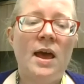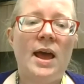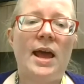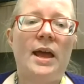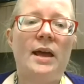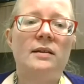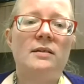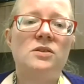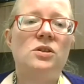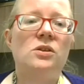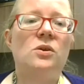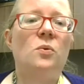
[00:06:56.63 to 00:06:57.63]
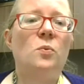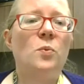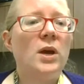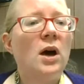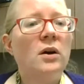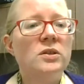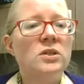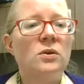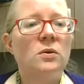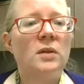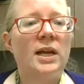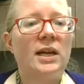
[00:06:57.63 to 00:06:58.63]
And, you know, we also,
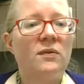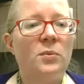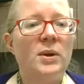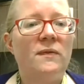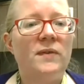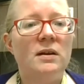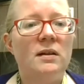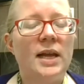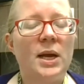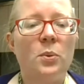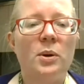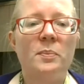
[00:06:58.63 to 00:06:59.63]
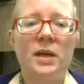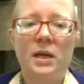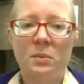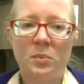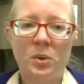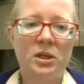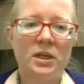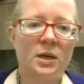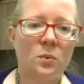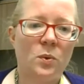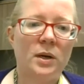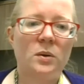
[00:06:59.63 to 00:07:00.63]
like, if we feel like we're being bullied
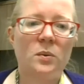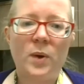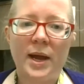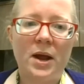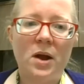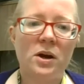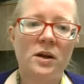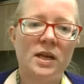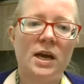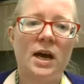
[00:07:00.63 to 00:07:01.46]
one way or the